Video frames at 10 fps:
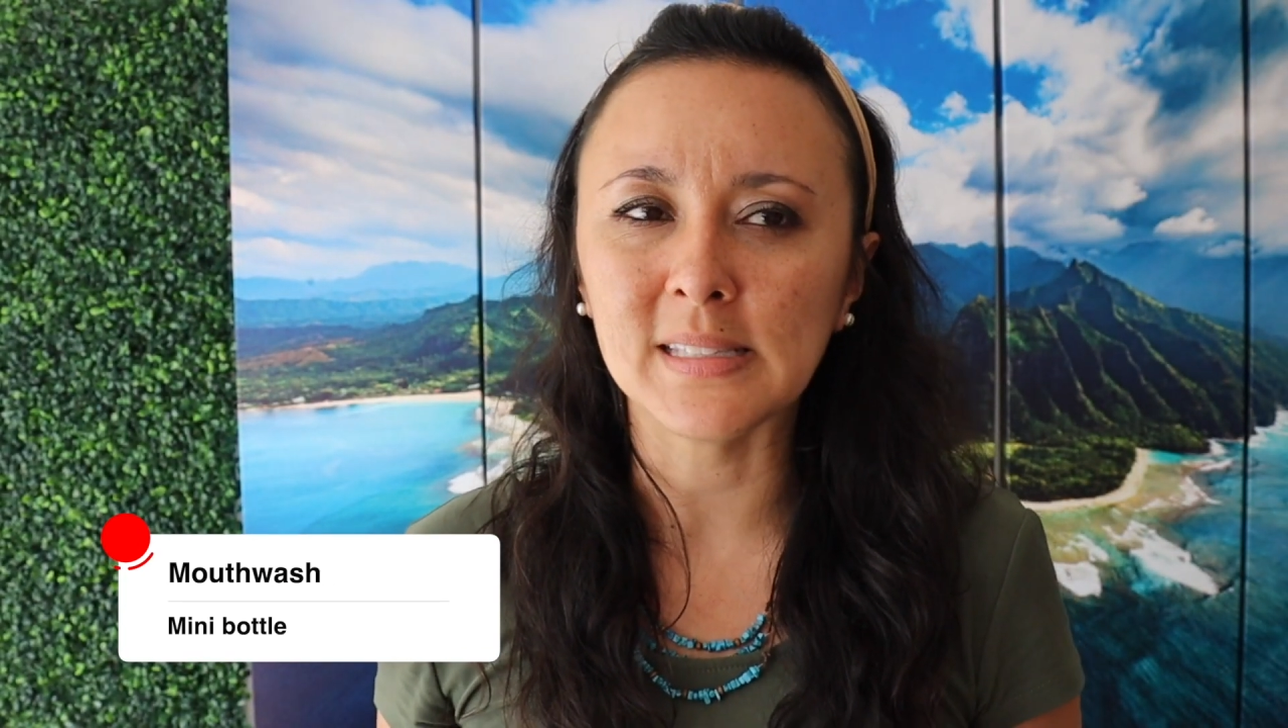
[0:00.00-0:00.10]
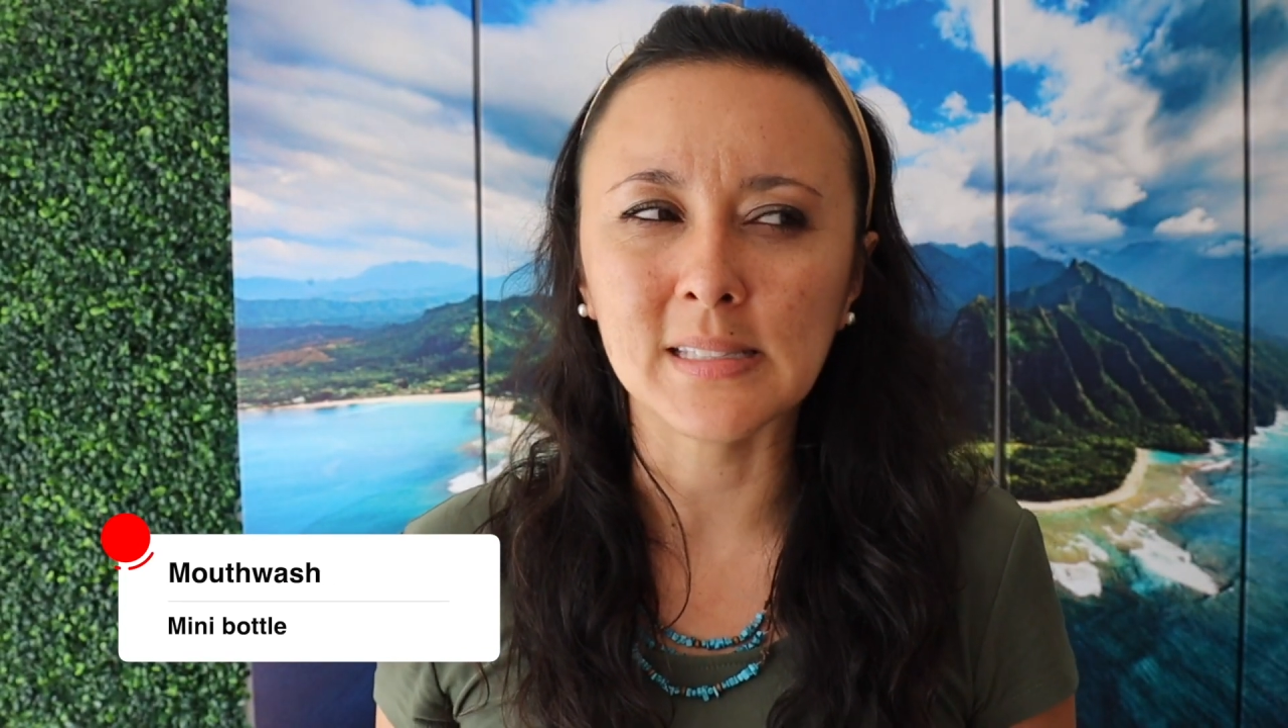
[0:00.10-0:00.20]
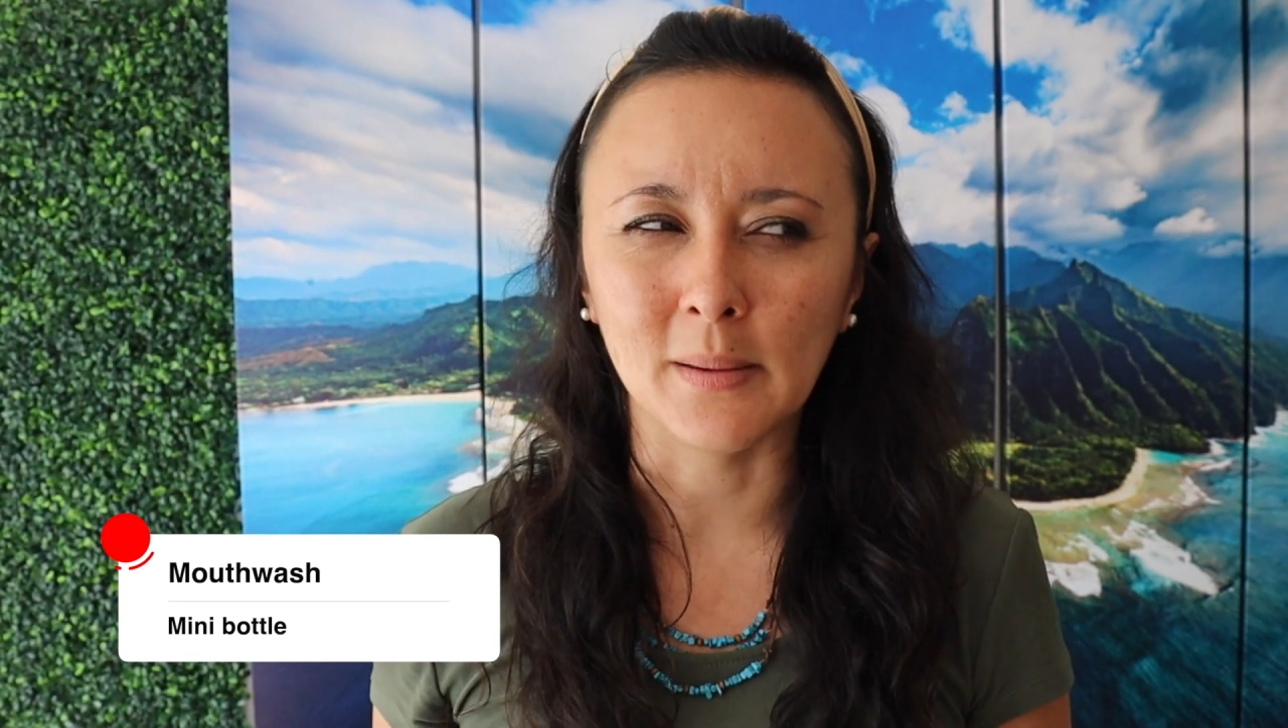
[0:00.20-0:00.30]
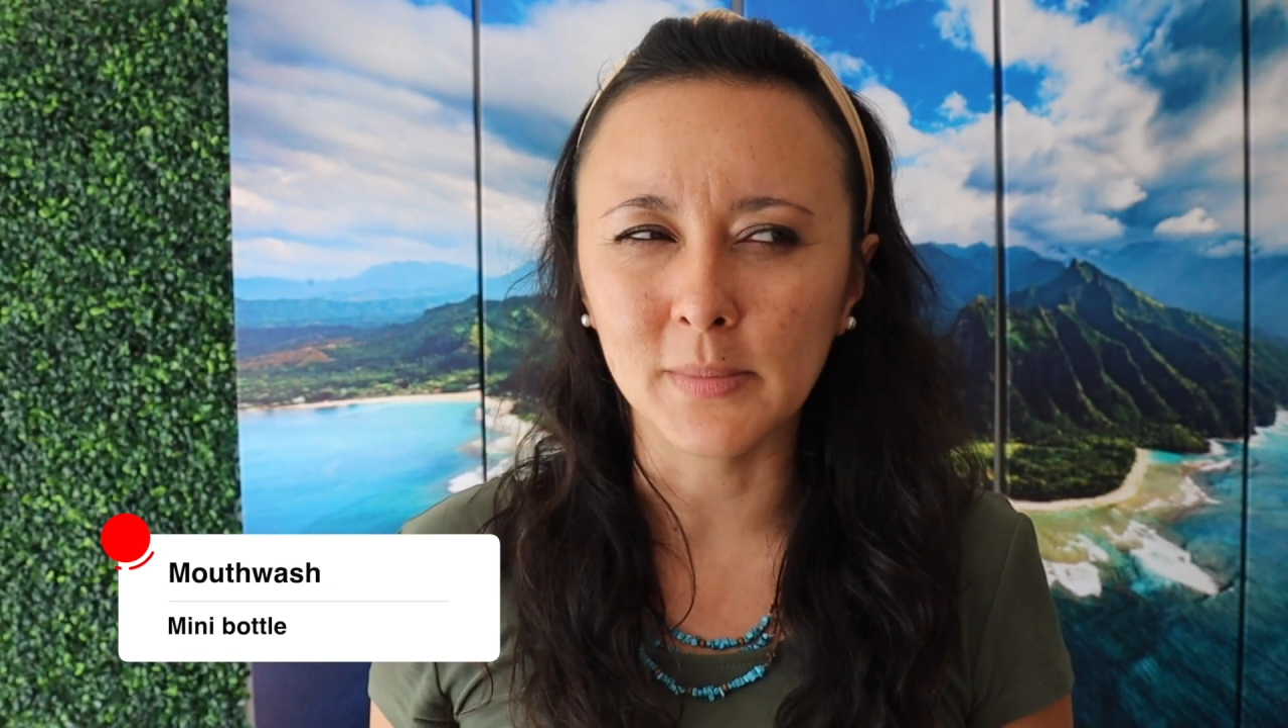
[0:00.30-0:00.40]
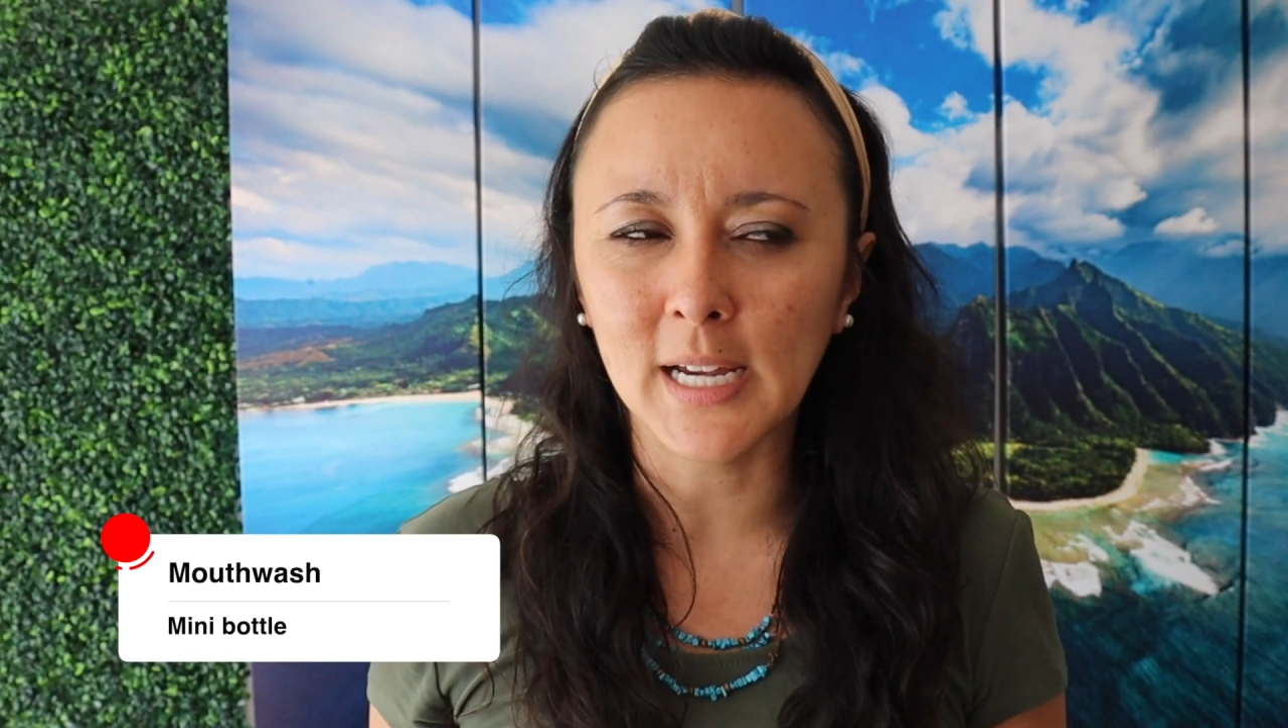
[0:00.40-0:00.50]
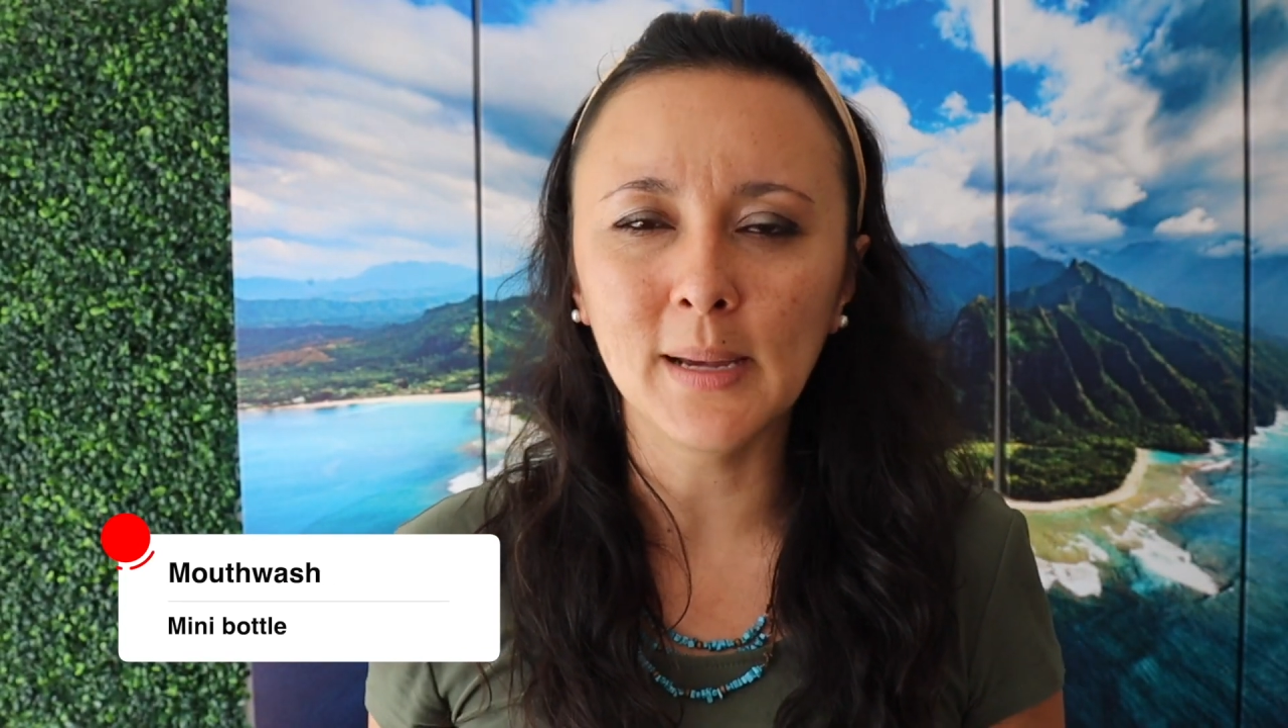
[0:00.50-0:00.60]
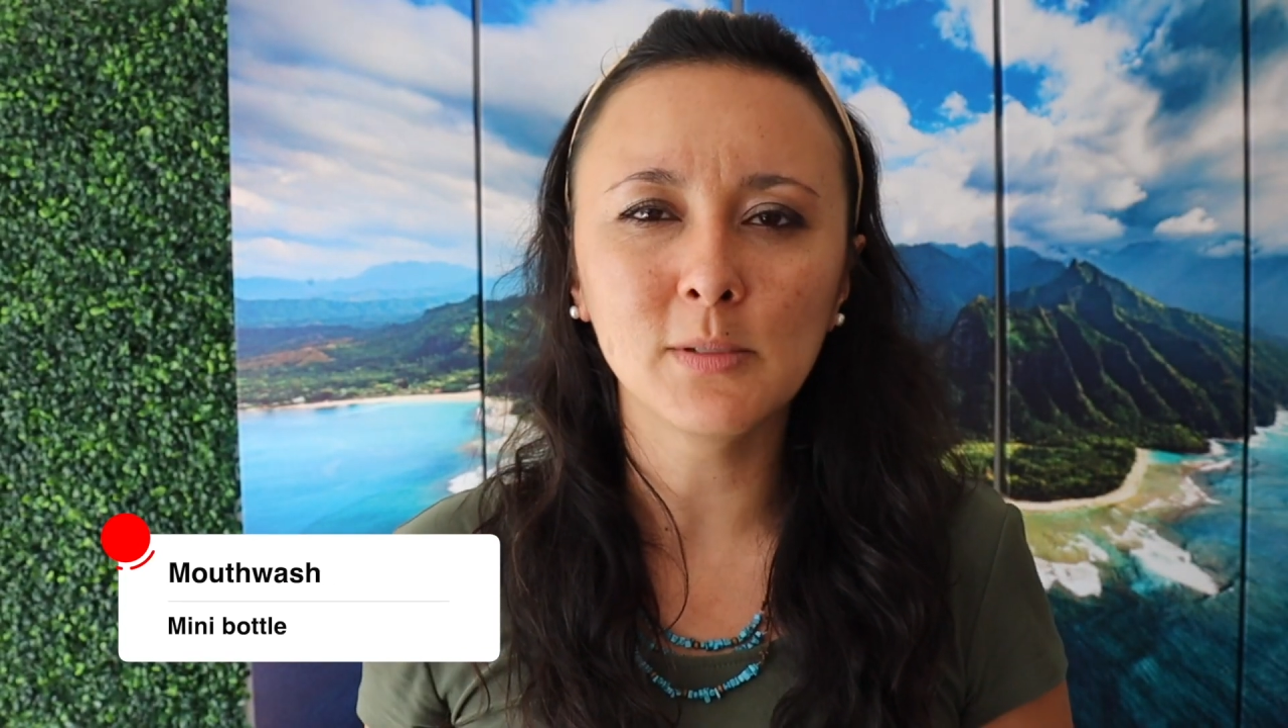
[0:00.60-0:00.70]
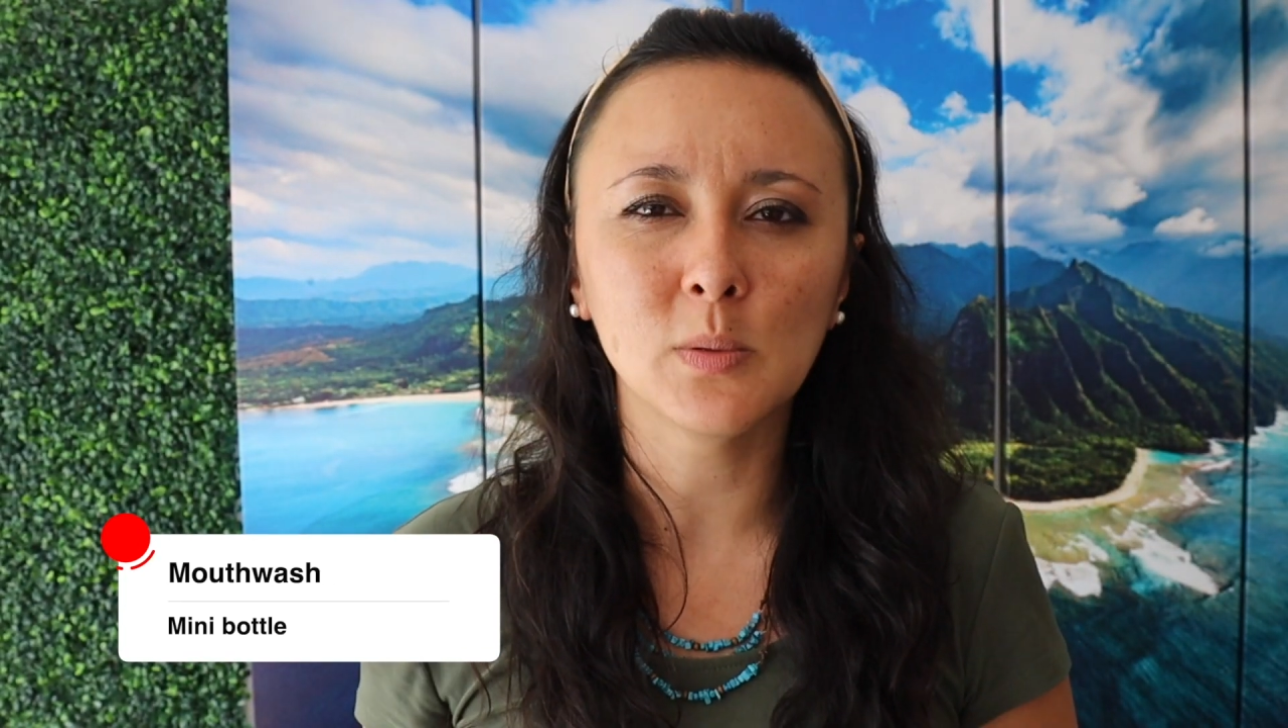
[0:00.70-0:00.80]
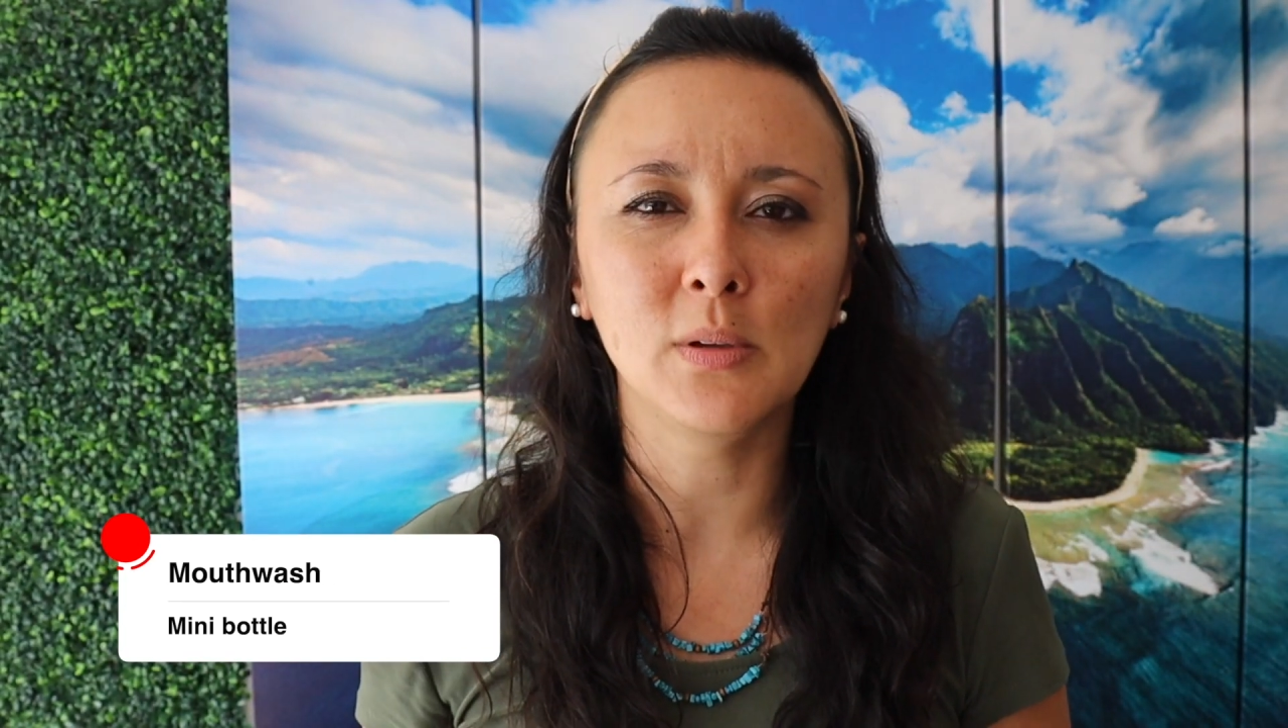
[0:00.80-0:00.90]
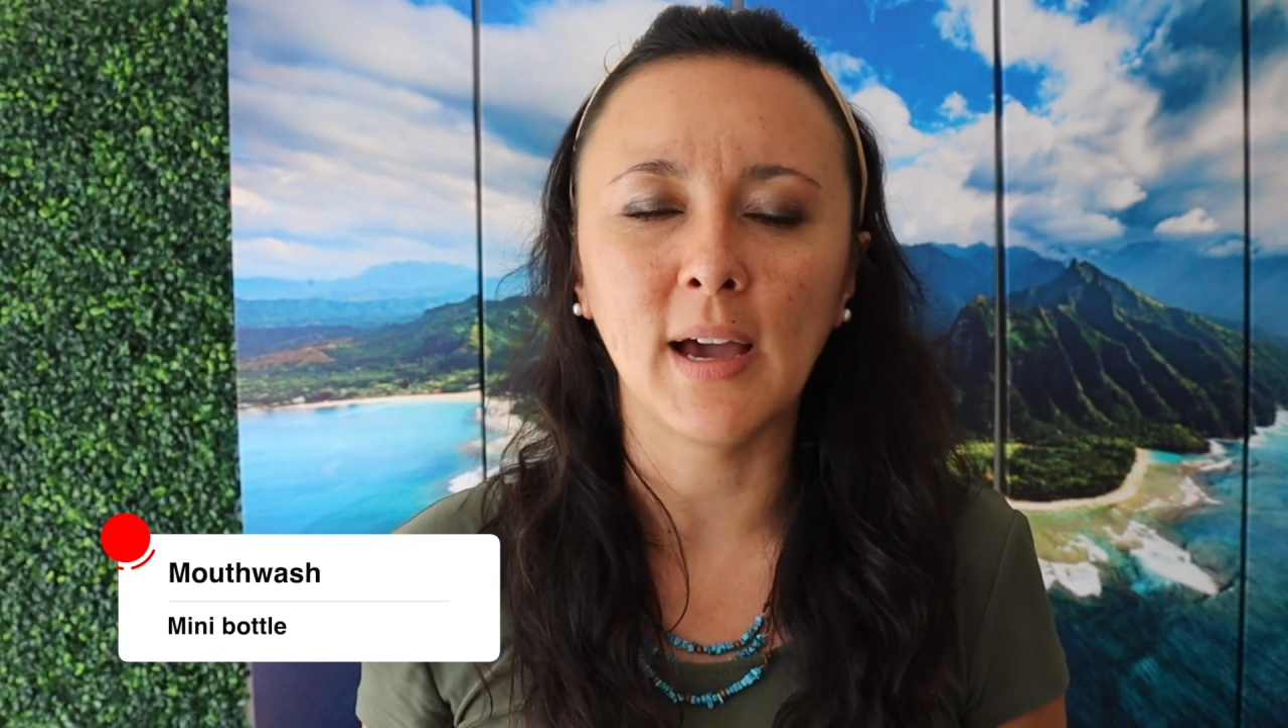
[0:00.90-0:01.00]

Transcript: sometimes when you